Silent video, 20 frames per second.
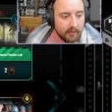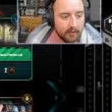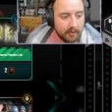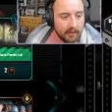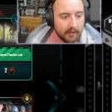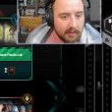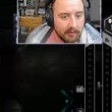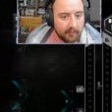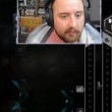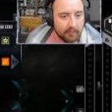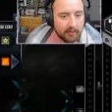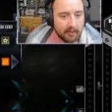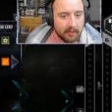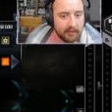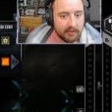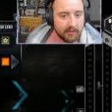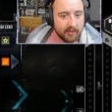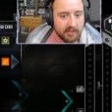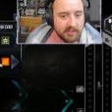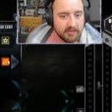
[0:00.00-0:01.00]
It probably
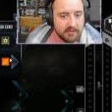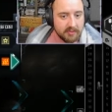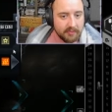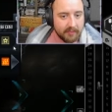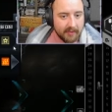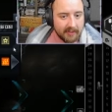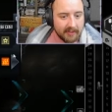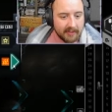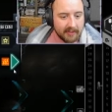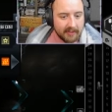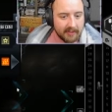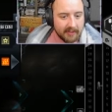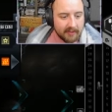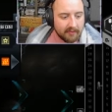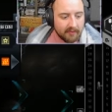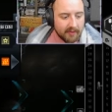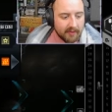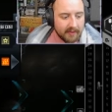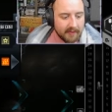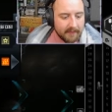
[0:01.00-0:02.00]
cost me my heat,
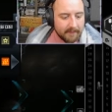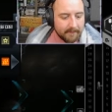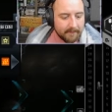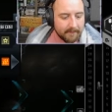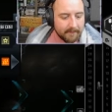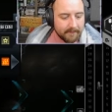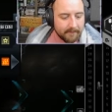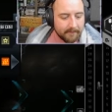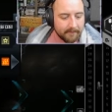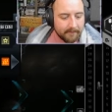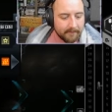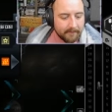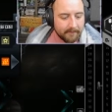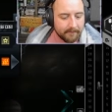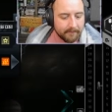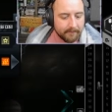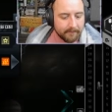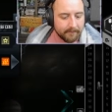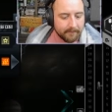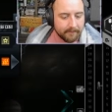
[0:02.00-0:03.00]
right?
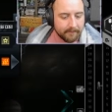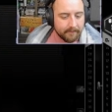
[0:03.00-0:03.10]
Hmm.